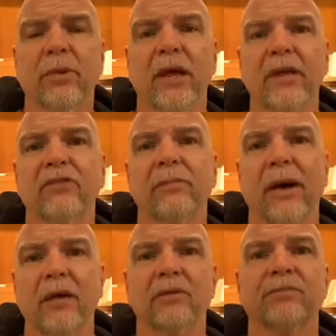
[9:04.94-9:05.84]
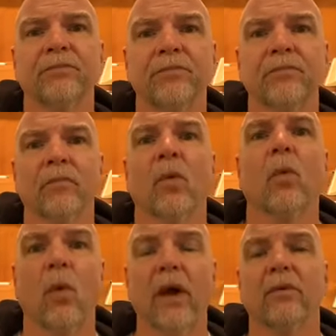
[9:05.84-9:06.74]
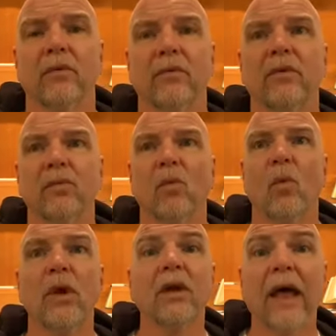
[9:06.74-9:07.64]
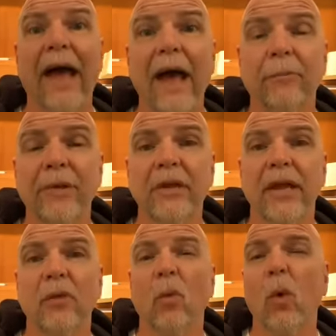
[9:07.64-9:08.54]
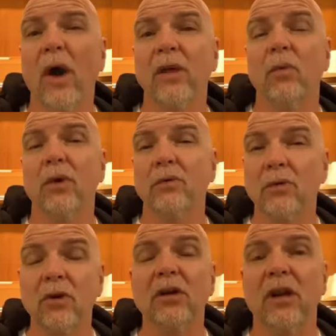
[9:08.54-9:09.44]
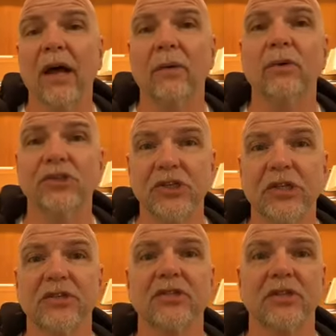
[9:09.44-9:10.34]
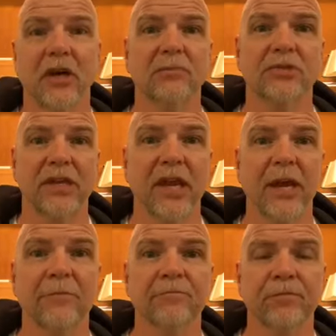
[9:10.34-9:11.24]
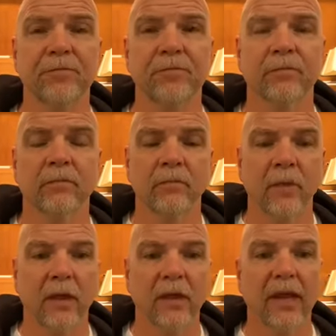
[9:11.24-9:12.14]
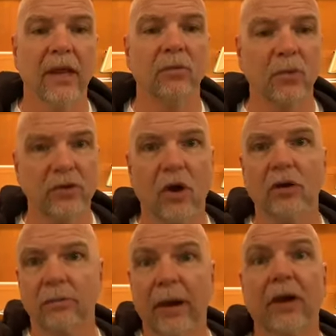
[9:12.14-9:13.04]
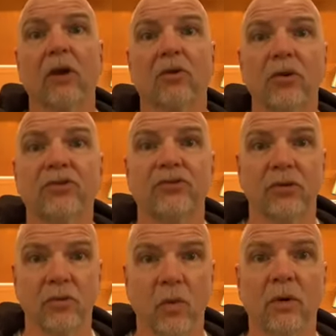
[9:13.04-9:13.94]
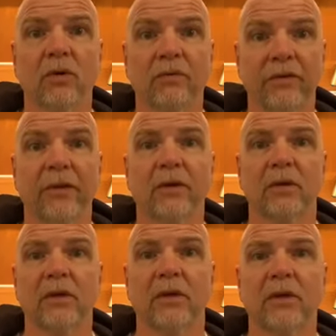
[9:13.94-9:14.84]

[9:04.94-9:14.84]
the place about what will happen and what it will look like when Jesus comes again. And we talked about our Christian worldview